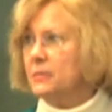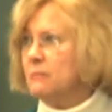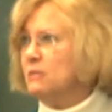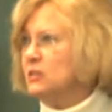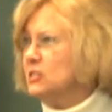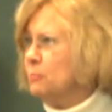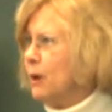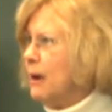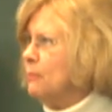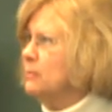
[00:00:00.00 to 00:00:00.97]
they miss the
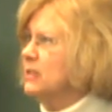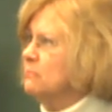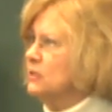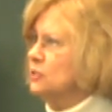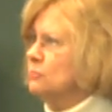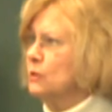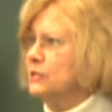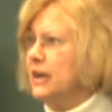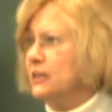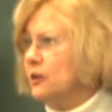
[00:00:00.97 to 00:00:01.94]
problem and they miss the real
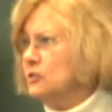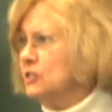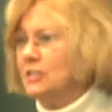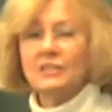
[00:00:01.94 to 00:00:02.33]
diagnosis